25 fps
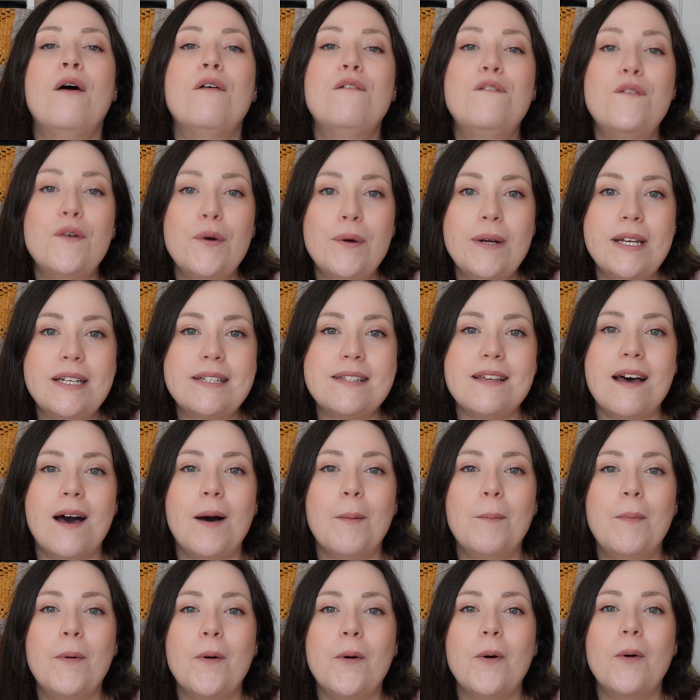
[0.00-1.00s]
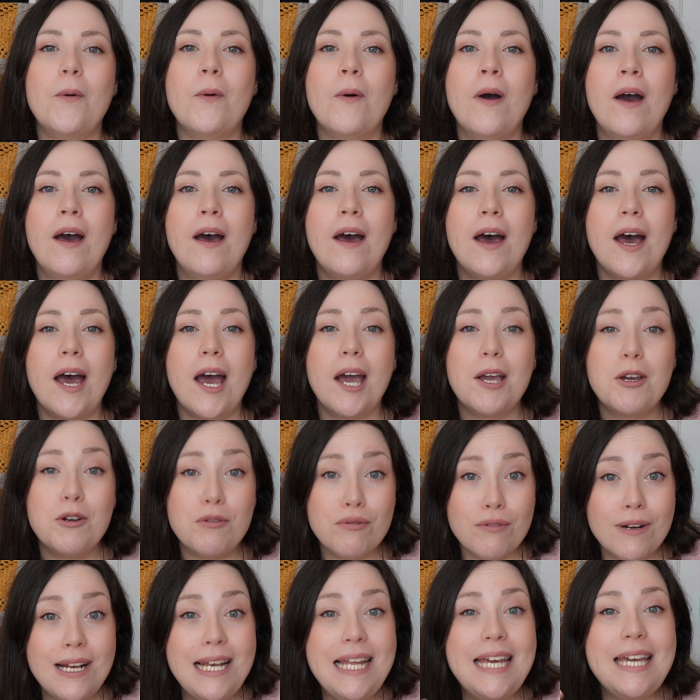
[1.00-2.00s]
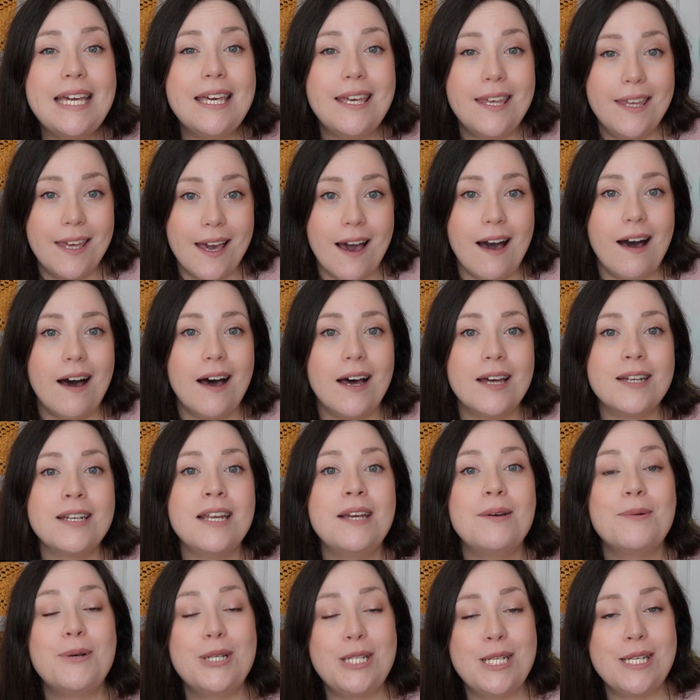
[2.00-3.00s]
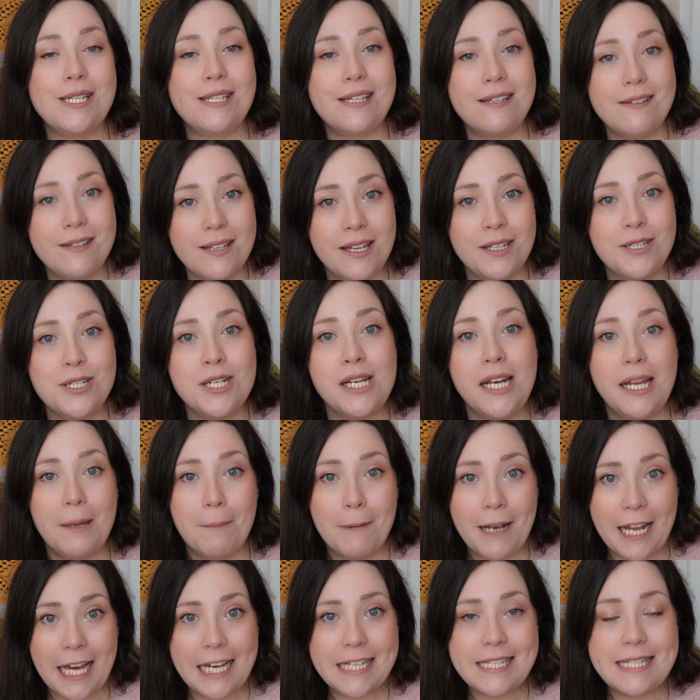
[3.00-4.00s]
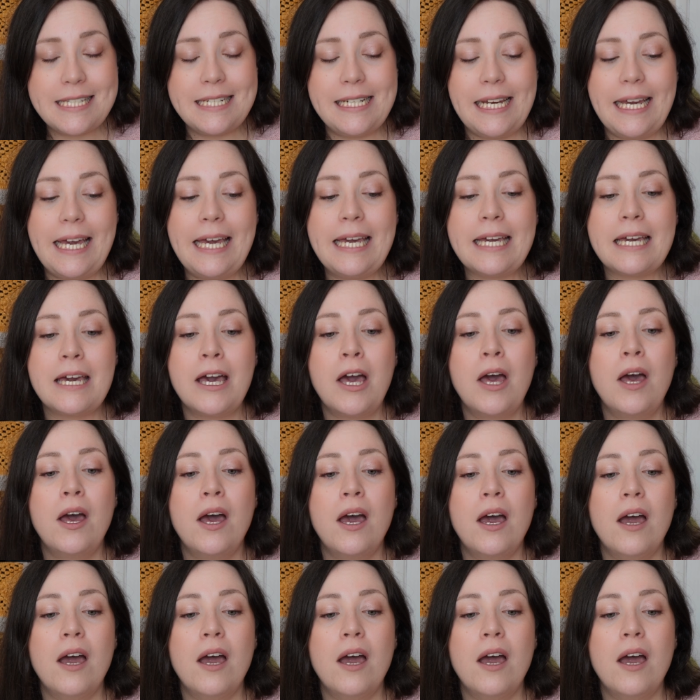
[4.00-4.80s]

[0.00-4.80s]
For example, acrylic yarn, which is essentially plastic,